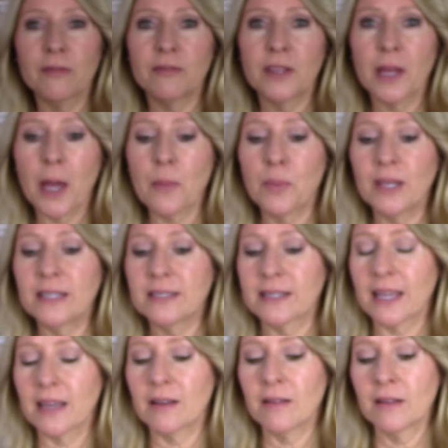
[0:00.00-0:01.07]
VIB
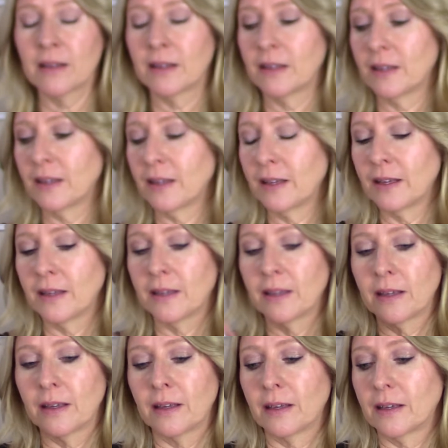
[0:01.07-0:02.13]
sale.
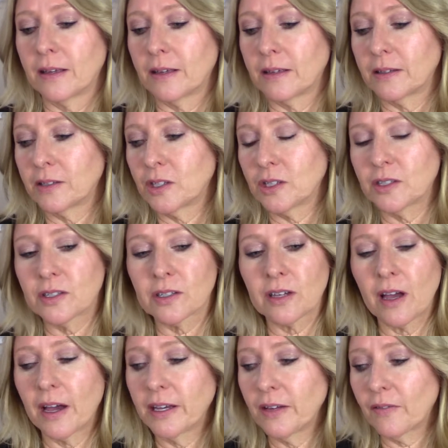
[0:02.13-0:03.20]
Just
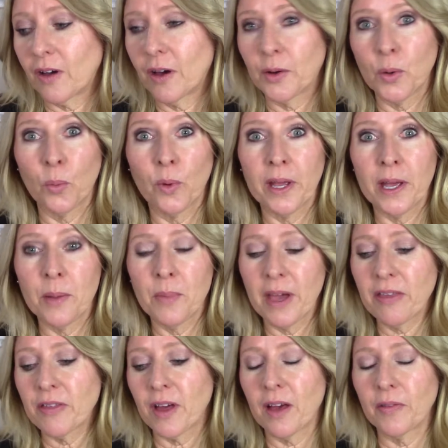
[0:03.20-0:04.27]
kind of on a whim. I
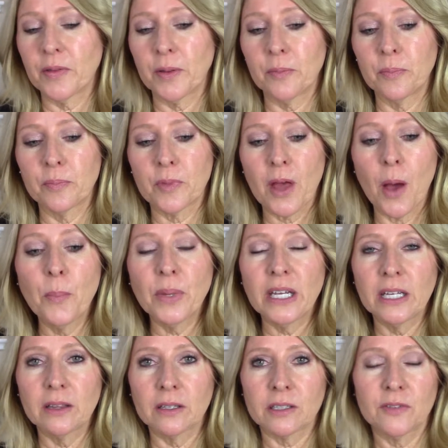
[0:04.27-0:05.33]
thought the
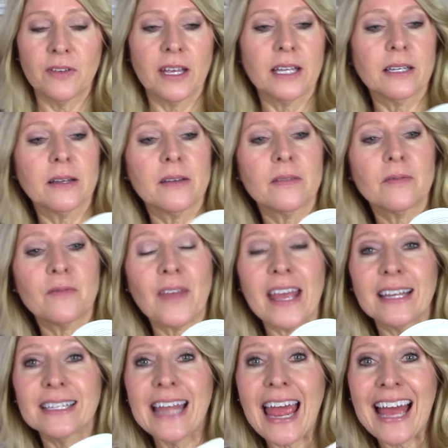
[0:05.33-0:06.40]
company looked
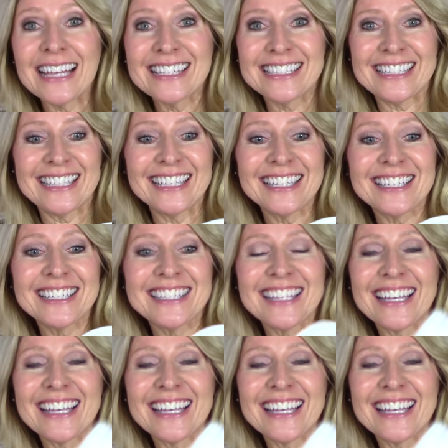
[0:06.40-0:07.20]
fantastic.